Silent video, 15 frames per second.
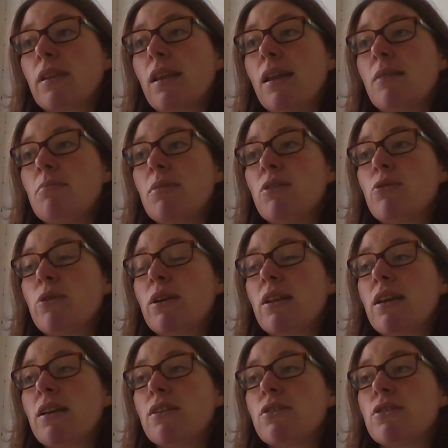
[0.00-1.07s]
In between
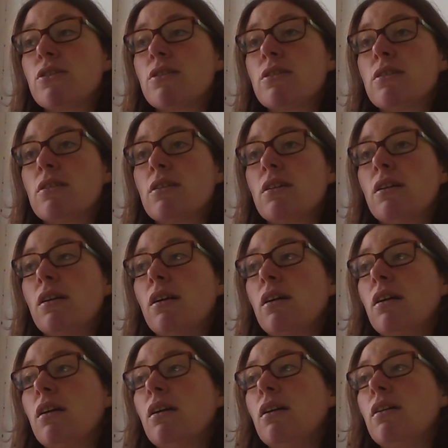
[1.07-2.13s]
each,
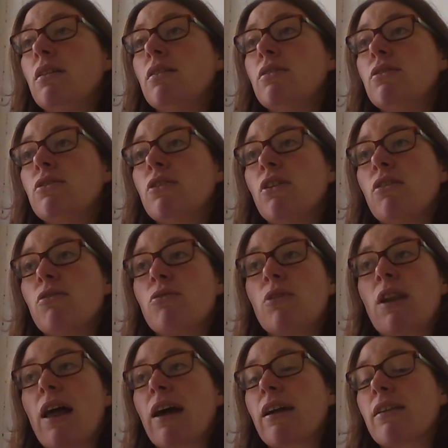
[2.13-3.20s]
just
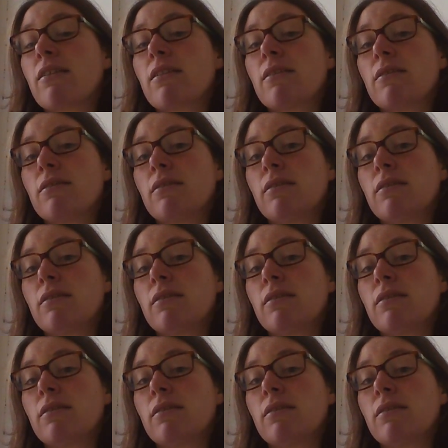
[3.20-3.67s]
relax.